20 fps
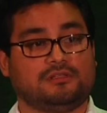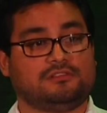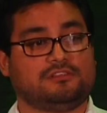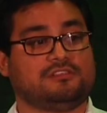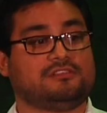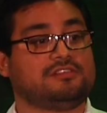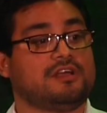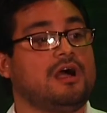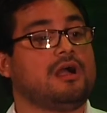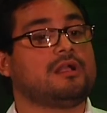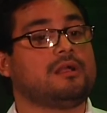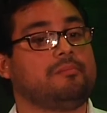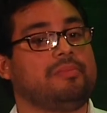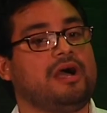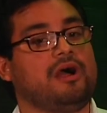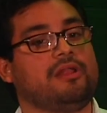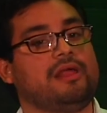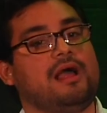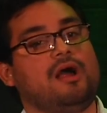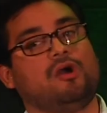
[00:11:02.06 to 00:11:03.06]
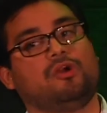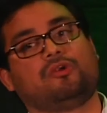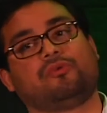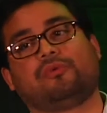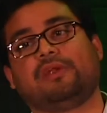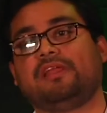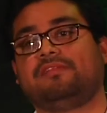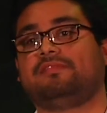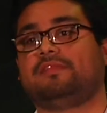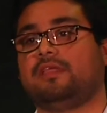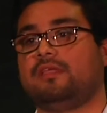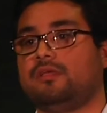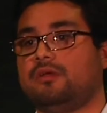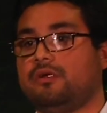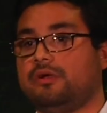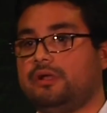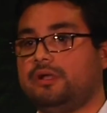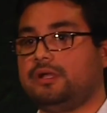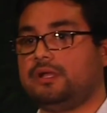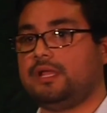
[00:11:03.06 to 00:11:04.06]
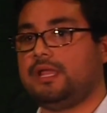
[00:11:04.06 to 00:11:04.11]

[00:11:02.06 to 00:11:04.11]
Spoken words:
to talk about how great they are.